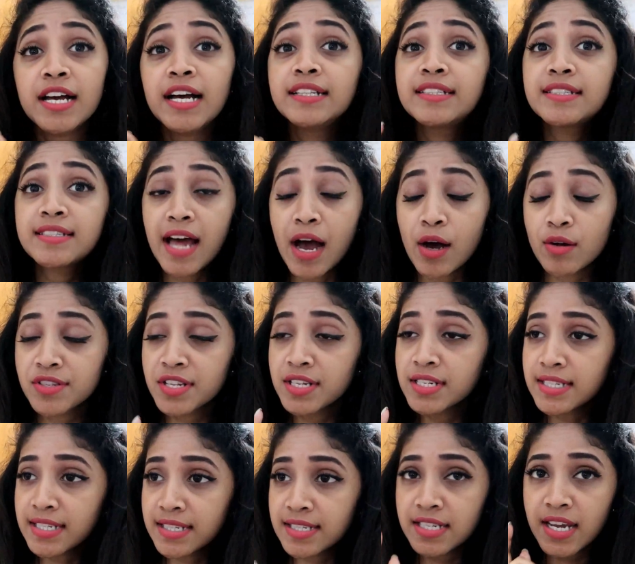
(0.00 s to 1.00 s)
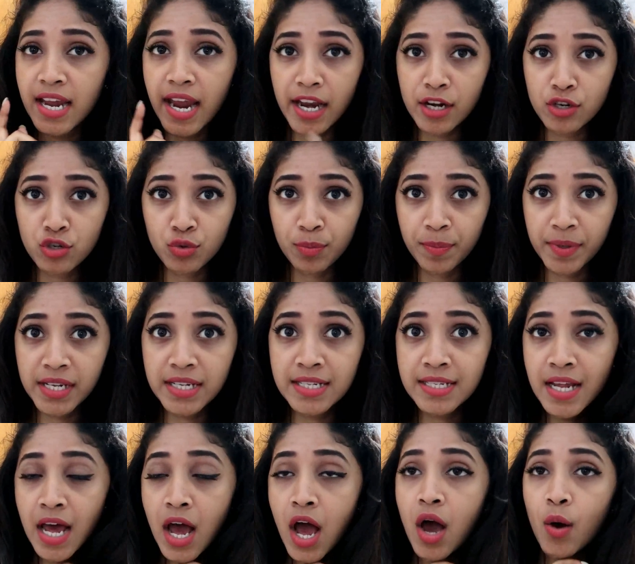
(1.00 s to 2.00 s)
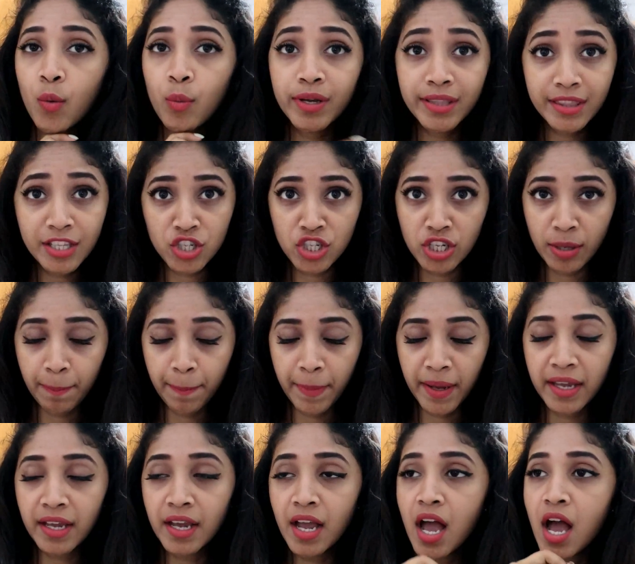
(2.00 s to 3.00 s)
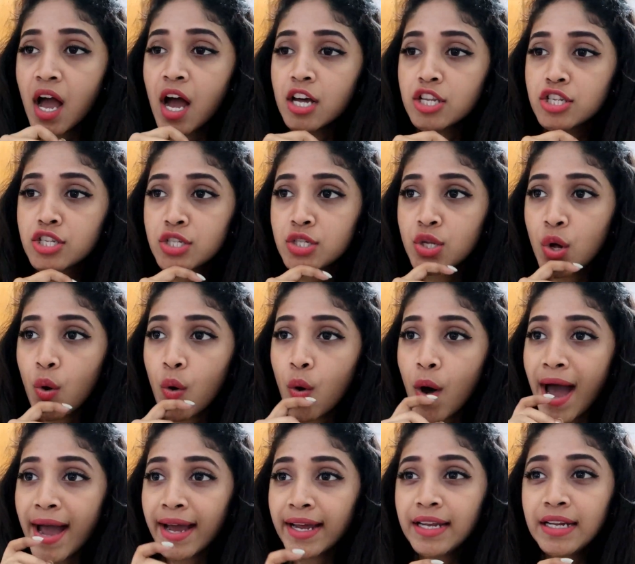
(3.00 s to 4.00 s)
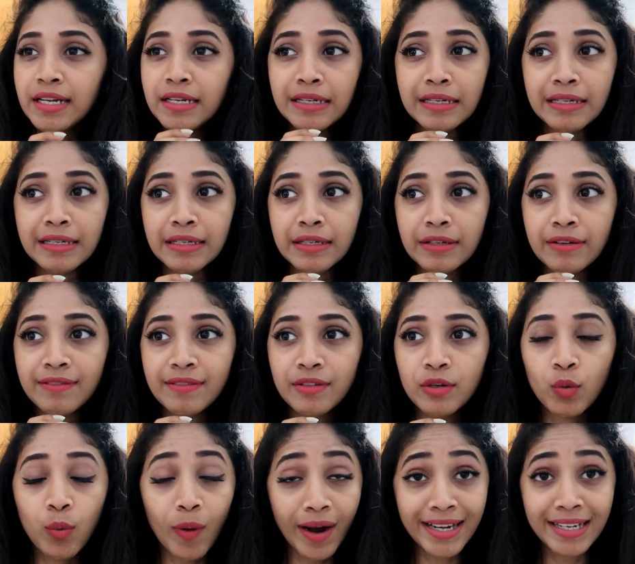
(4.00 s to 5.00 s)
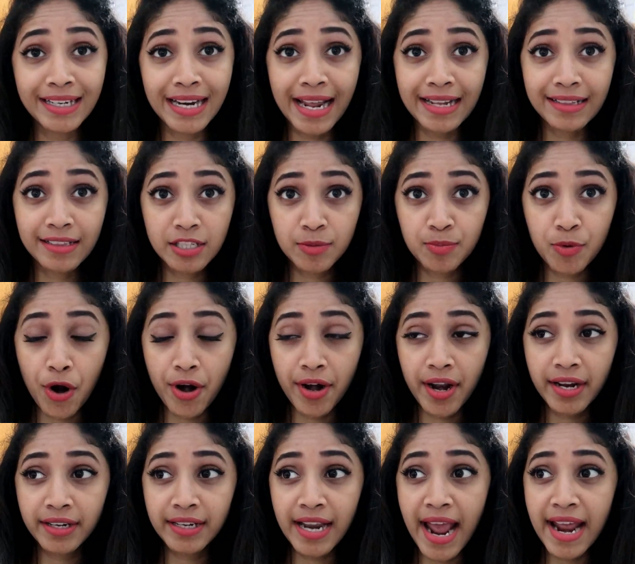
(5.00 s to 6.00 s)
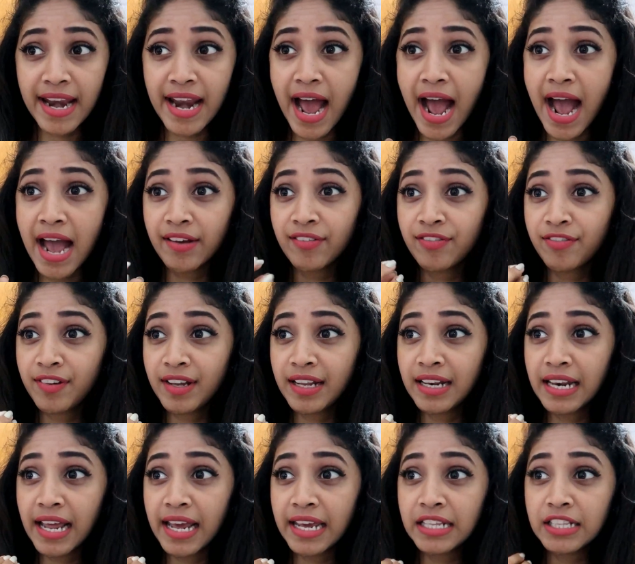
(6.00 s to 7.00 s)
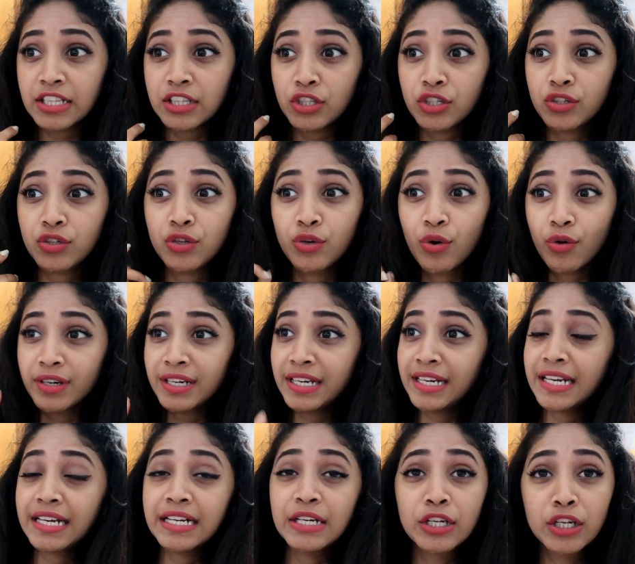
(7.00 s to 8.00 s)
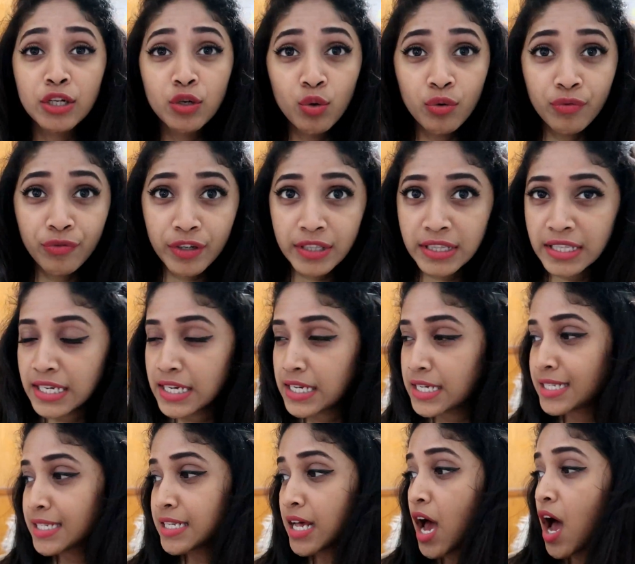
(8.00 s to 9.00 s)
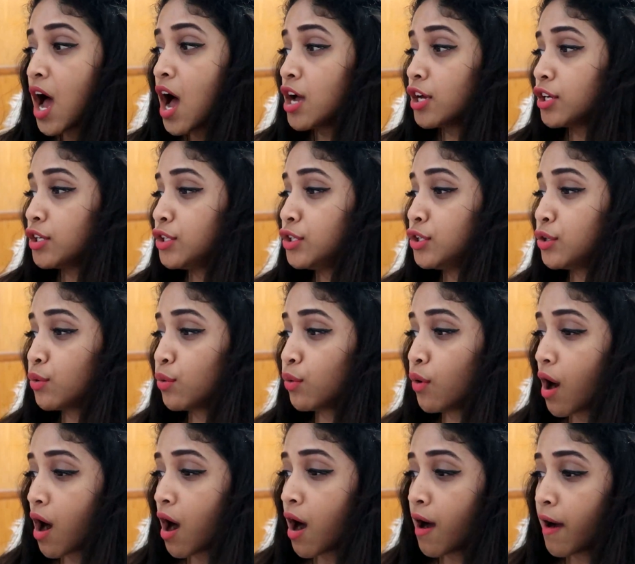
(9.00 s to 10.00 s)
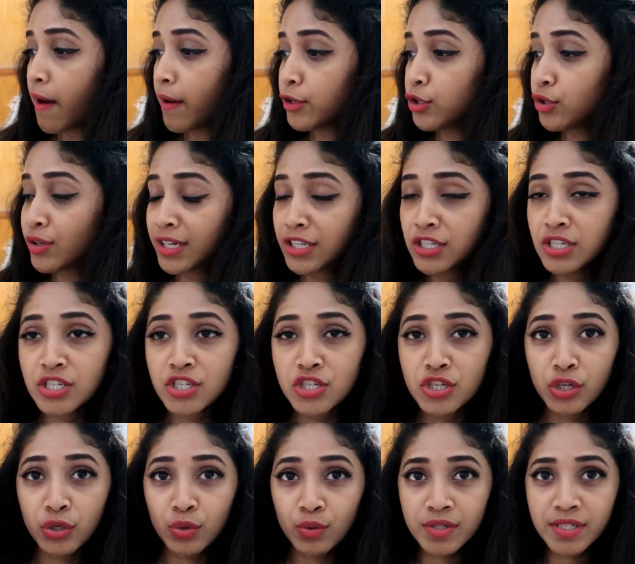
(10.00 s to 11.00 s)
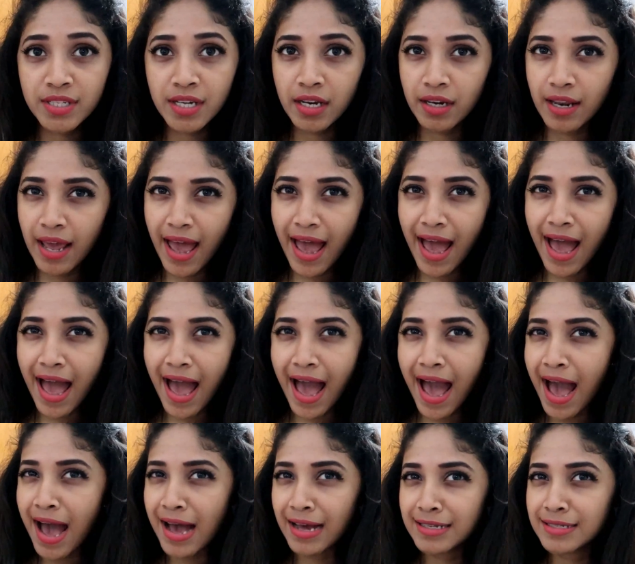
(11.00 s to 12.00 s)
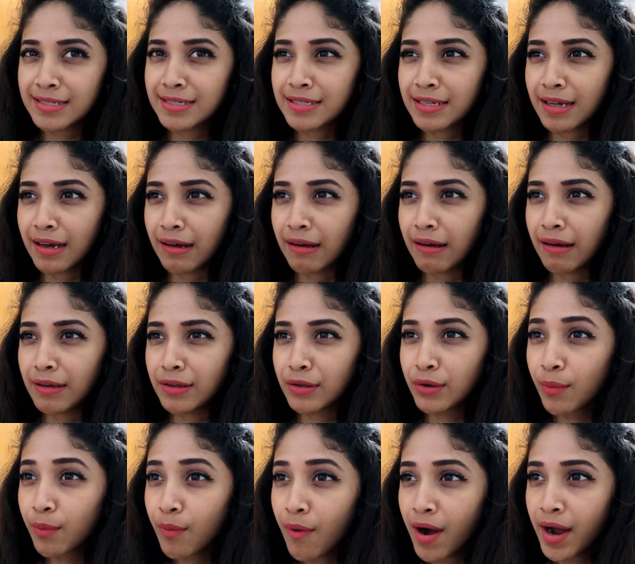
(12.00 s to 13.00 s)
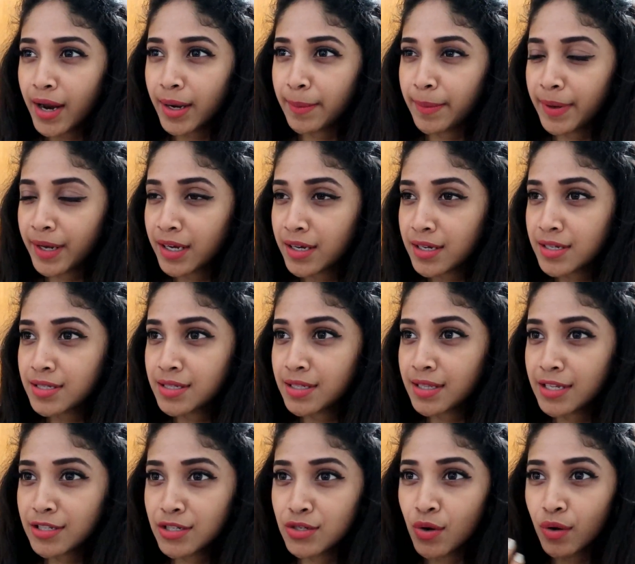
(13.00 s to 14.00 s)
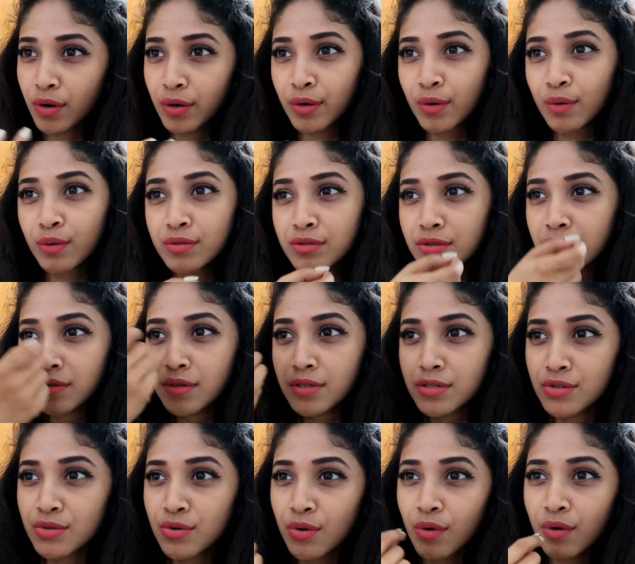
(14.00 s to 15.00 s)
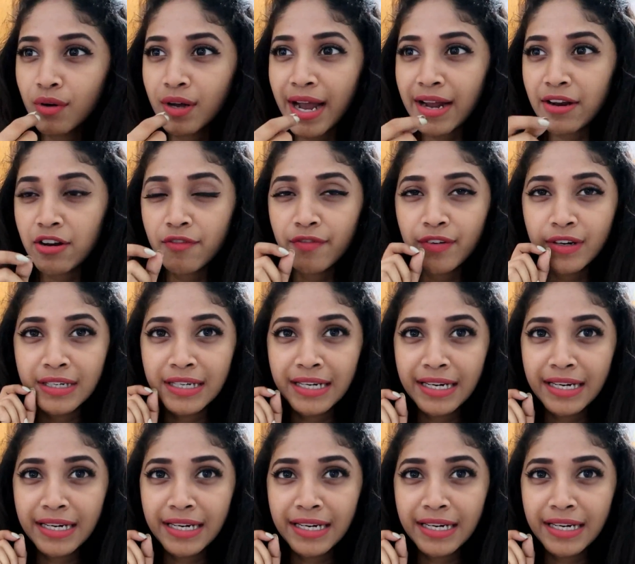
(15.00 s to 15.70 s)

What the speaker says: It's 1068 rupees with the shipping. So I quite like this product, and I feel like you don't need a glue for this. You can just use it as you want, because there's no glue, so there's no kind of